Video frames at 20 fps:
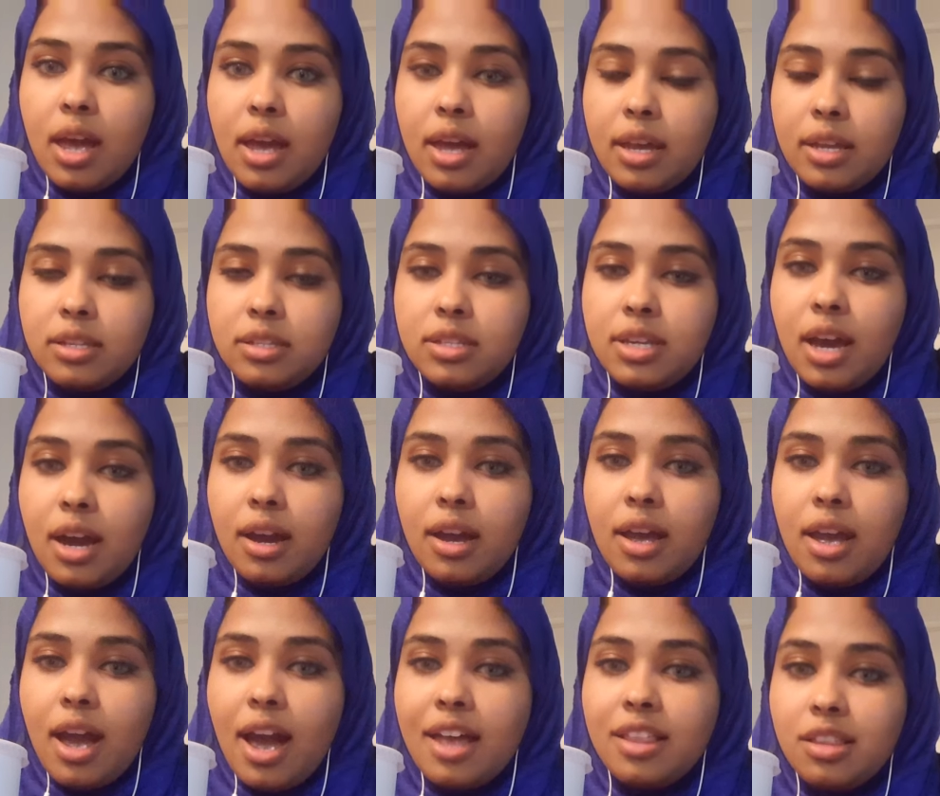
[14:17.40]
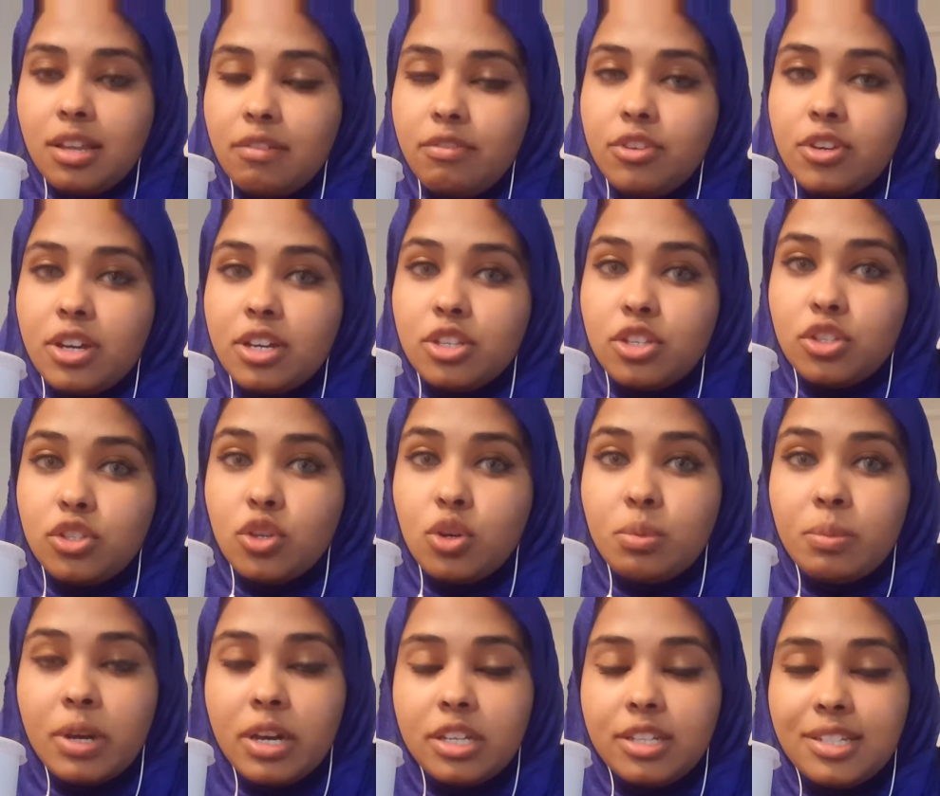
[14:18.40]
And yeah, I love you guys so
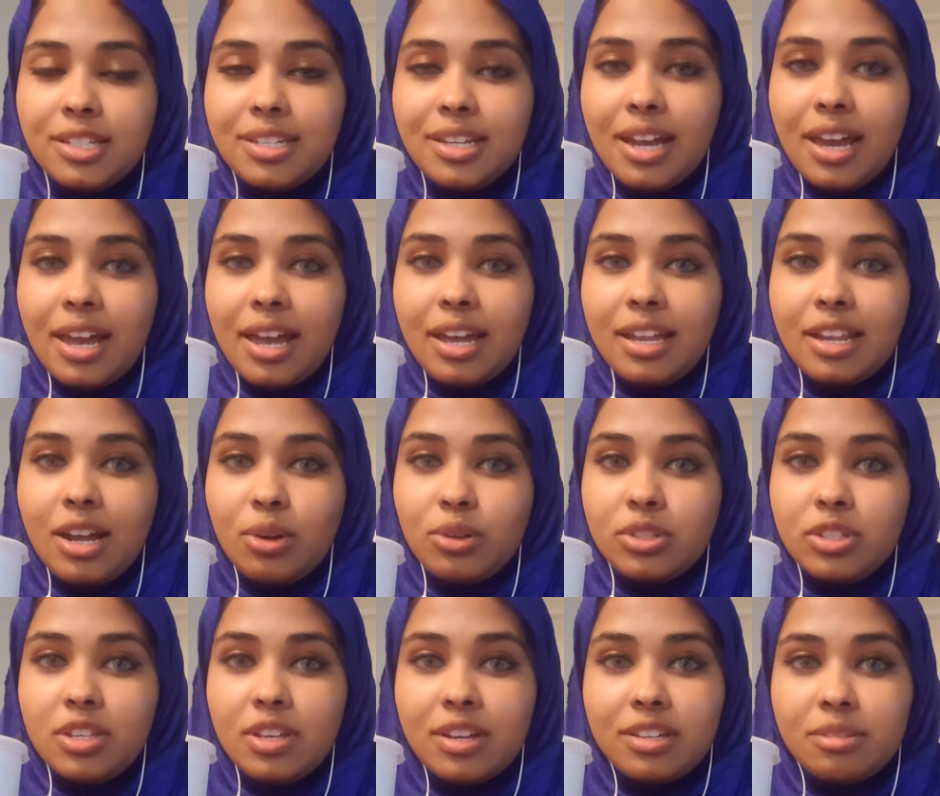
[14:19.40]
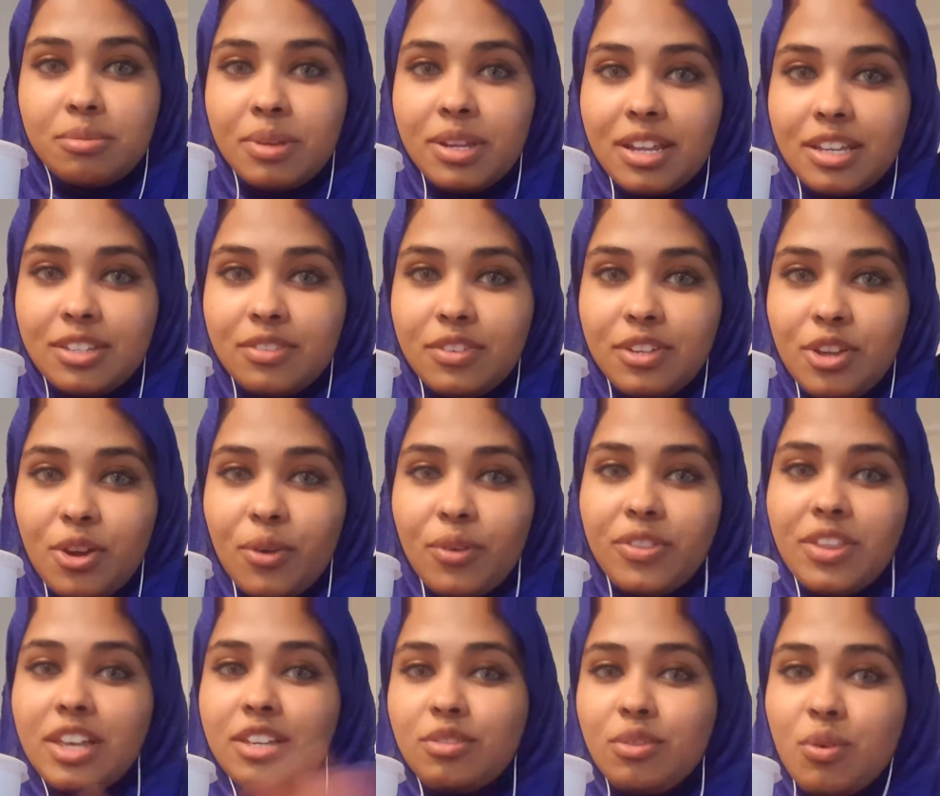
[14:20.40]
much, and I'll see you guys in my next video.
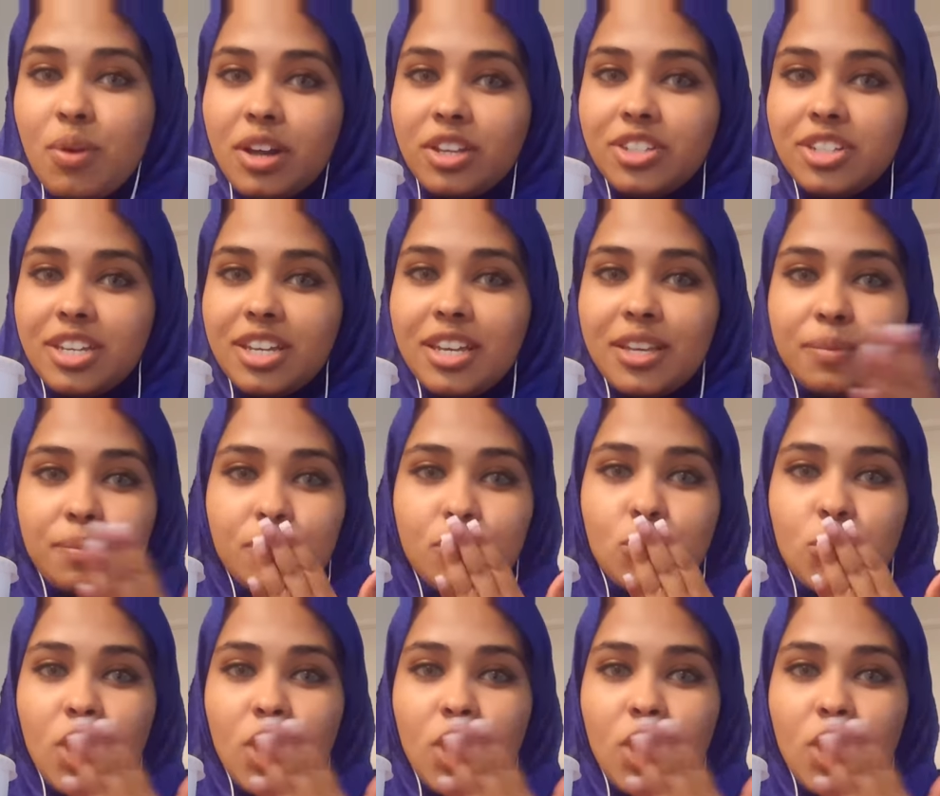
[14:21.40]
Thanks for watching.